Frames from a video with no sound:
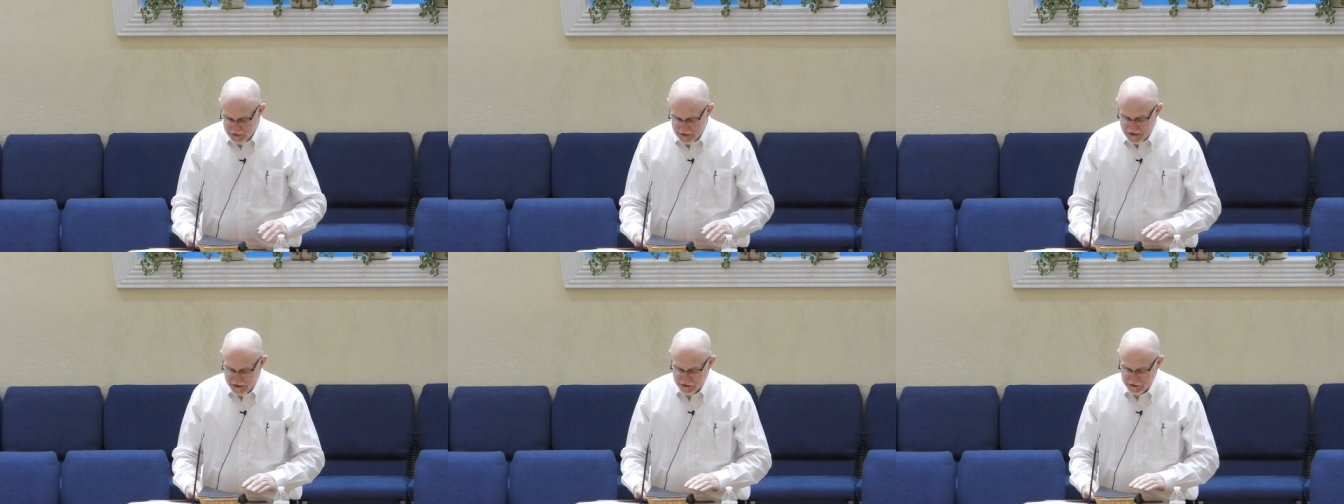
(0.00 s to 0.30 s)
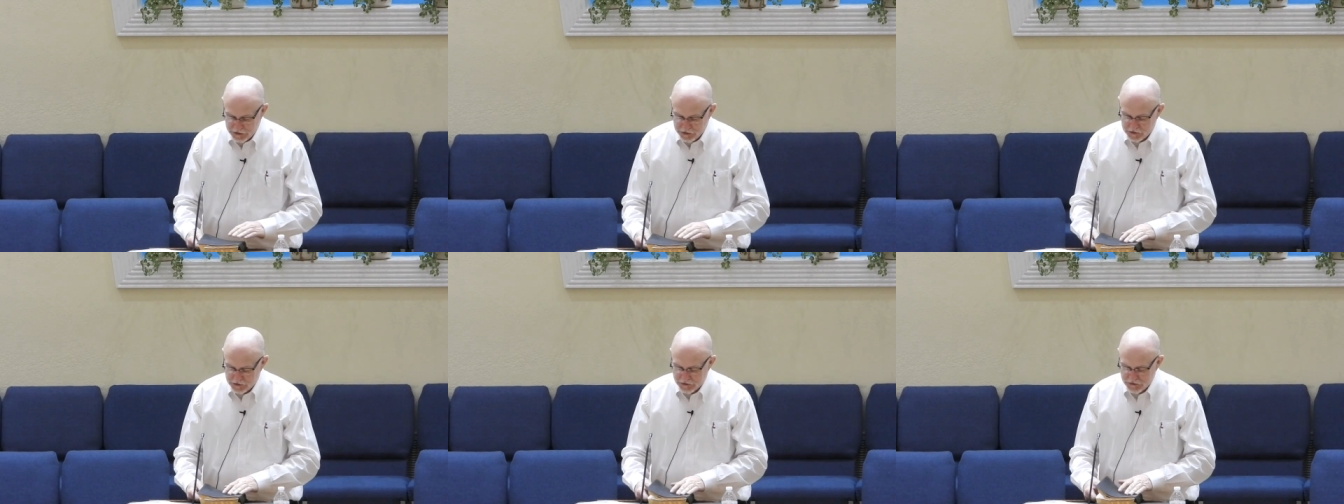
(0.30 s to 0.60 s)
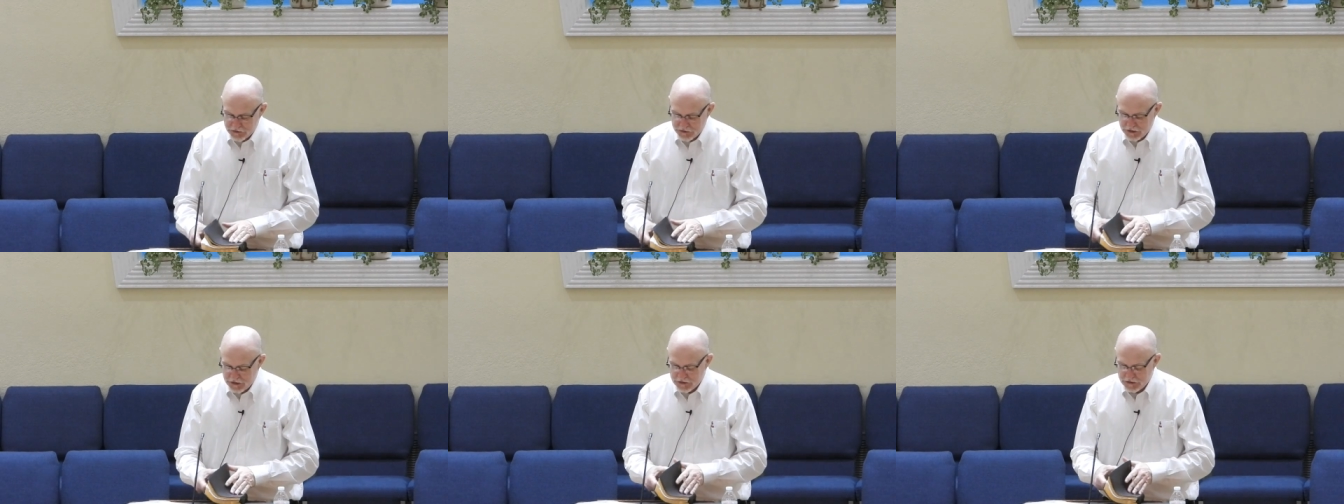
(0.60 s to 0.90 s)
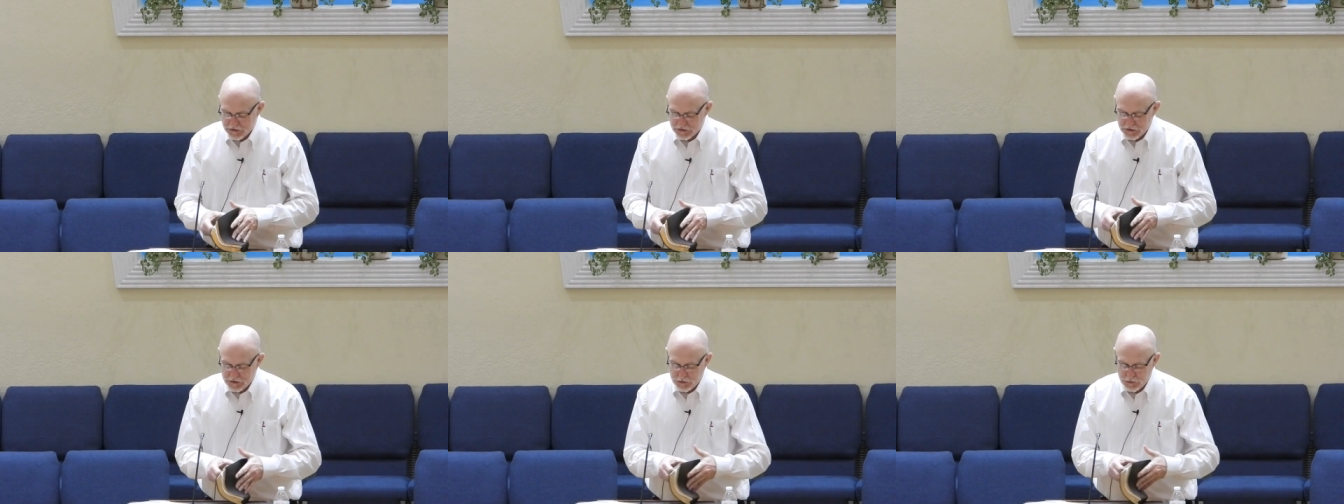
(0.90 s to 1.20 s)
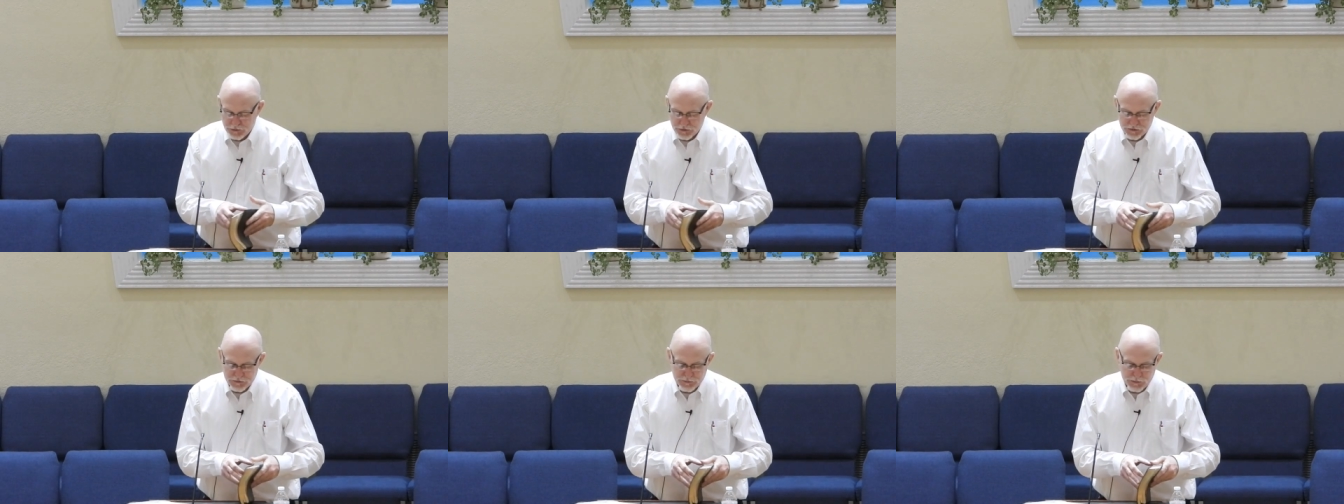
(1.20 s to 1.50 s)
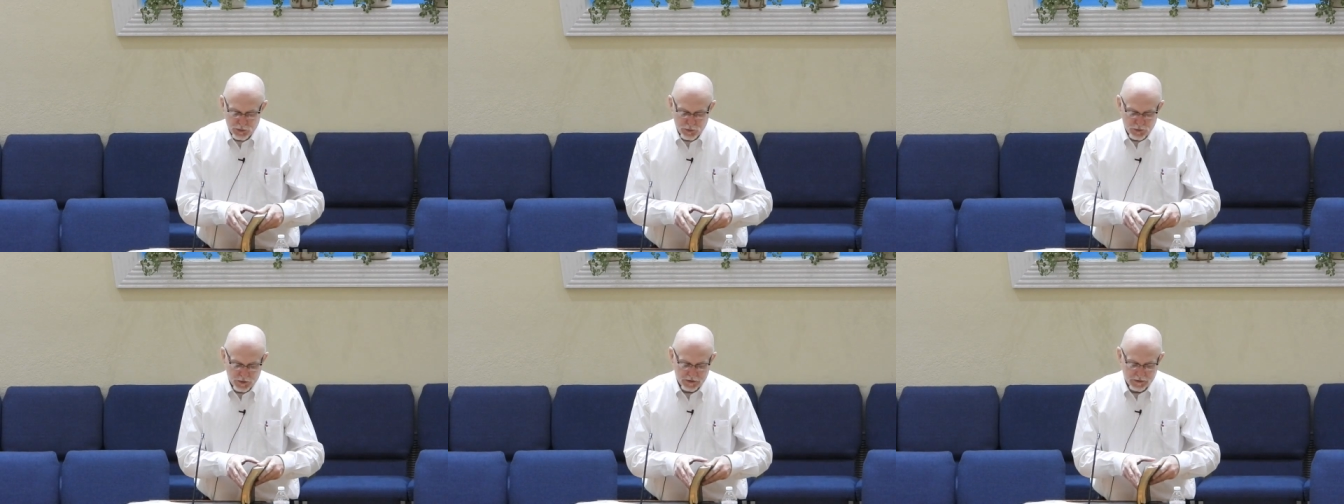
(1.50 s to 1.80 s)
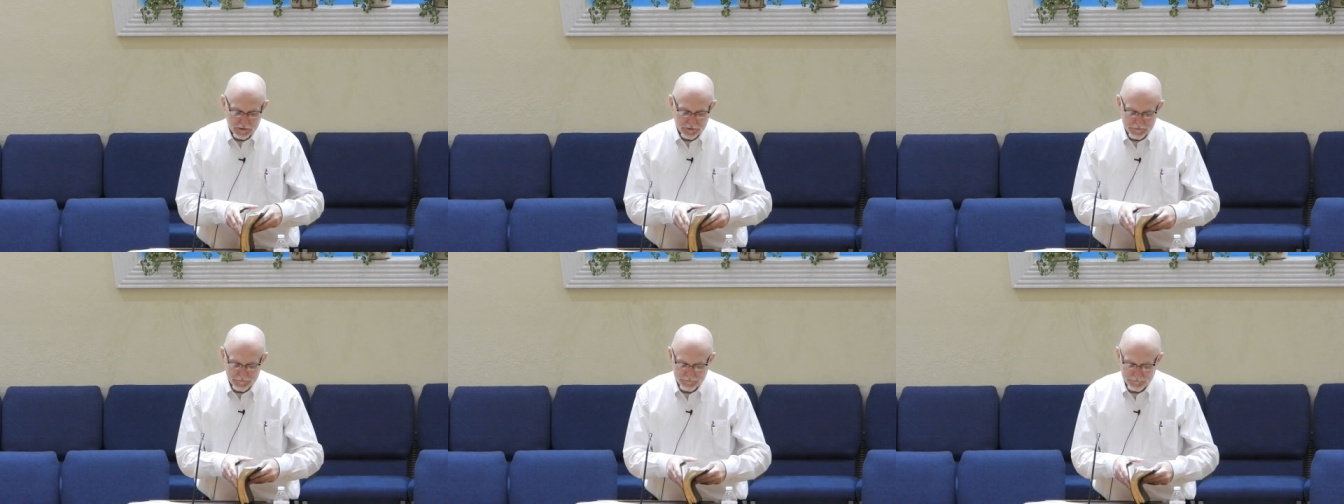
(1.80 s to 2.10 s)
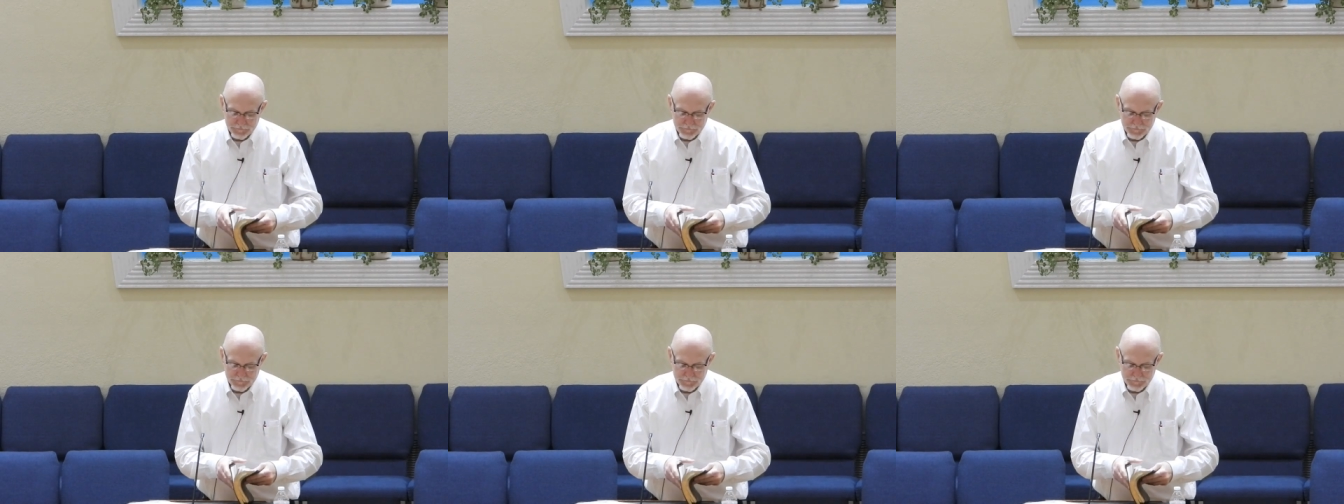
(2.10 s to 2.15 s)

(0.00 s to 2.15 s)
of Daniel in Sunday school this morning.